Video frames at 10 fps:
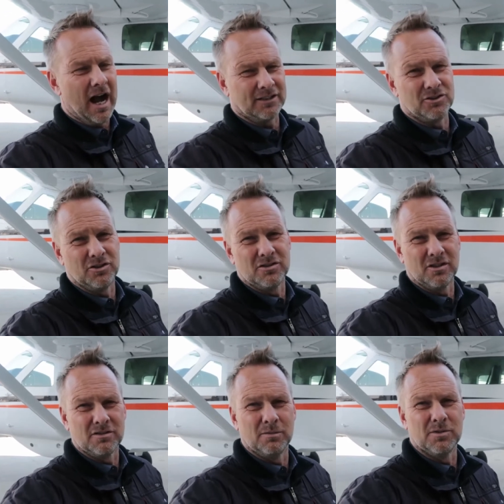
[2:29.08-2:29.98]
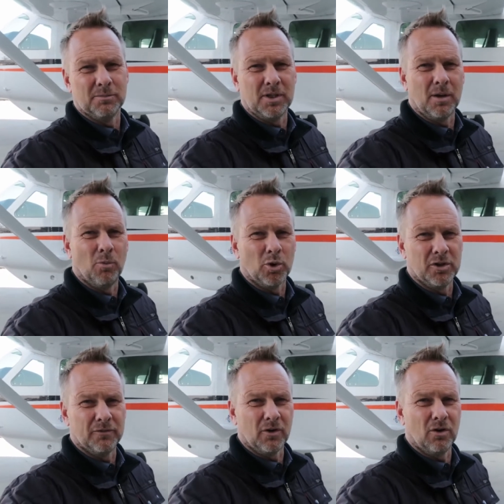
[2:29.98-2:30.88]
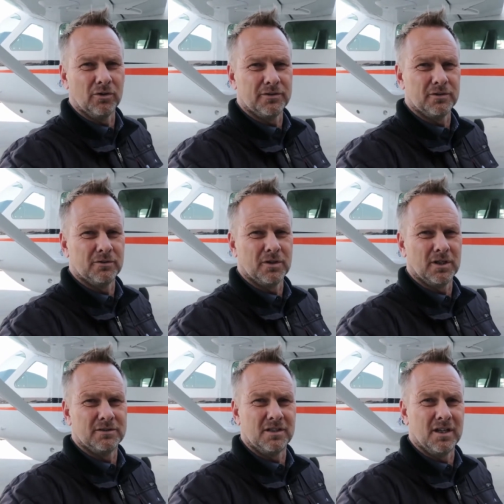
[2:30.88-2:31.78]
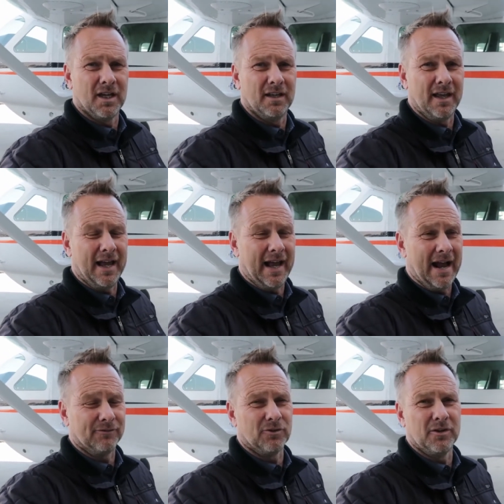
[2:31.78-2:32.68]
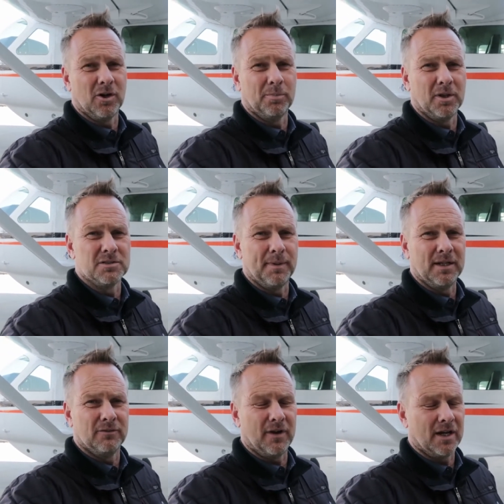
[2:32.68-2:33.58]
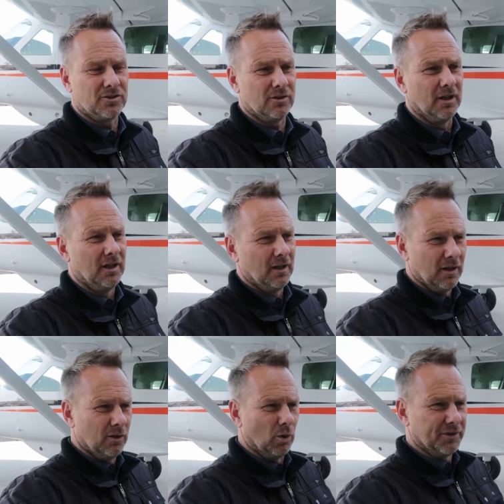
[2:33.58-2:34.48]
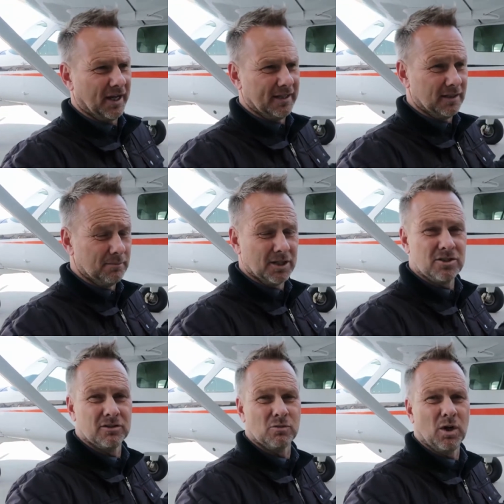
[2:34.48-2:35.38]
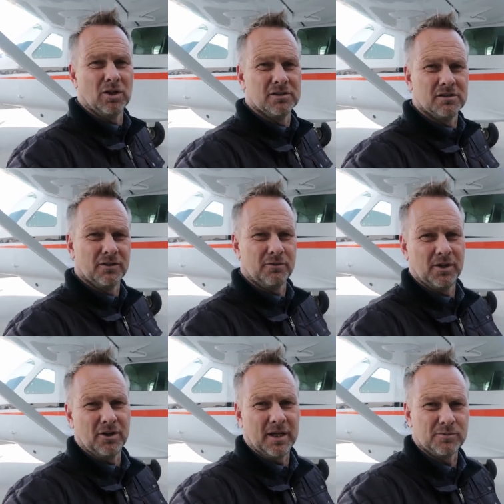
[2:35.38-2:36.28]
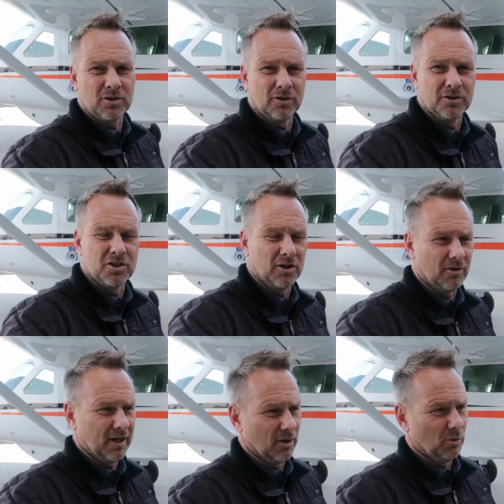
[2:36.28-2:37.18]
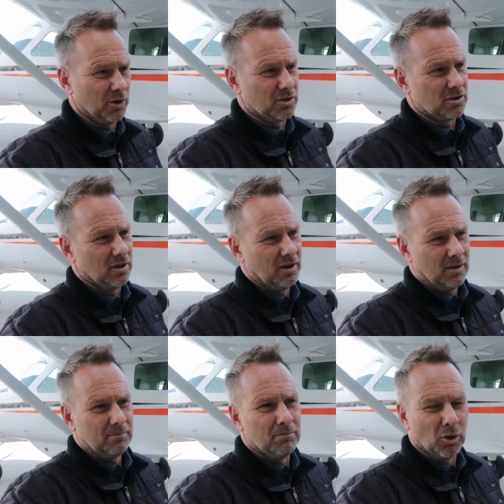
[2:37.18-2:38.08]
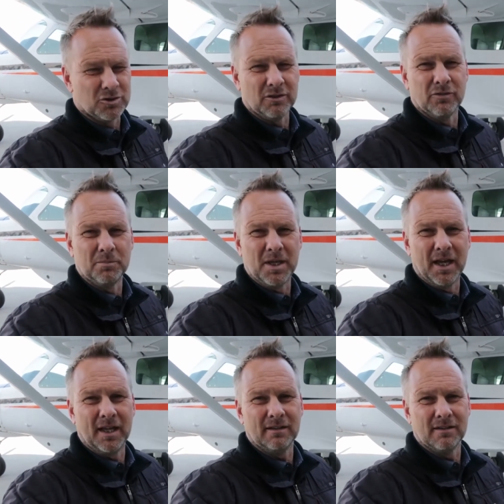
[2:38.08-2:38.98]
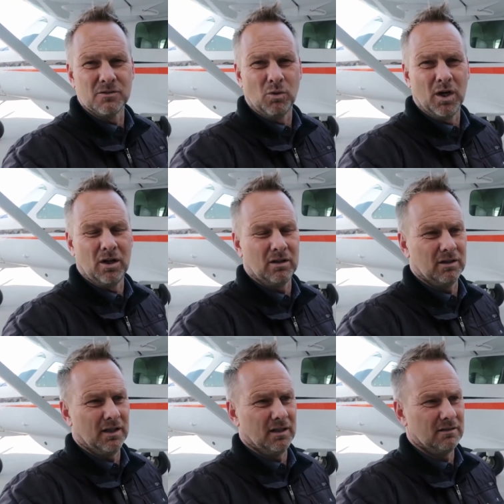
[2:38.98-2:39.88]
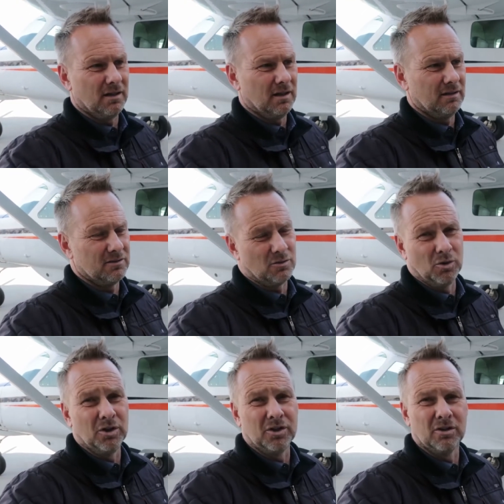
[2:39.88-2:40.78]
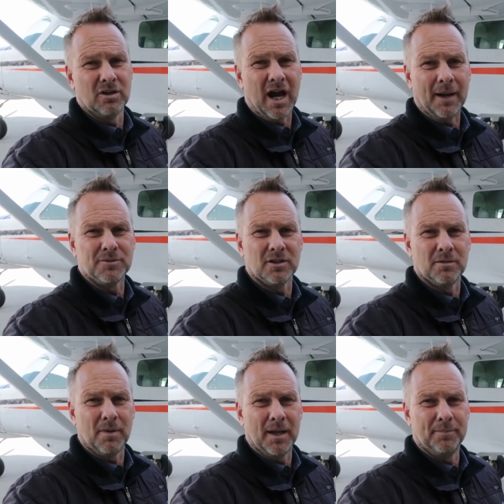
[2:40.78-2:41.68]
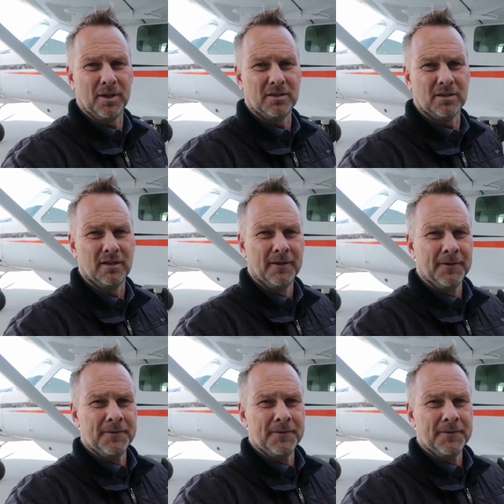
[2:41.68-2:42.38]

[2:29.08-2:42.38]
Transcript: oxygen systems that become more difficult to uh, to get after the airplane's manufactured. The one thing I didn't mention as well is the 300 amp starter generator, which most of them get as well, and uh, it's a really good option in my opinion.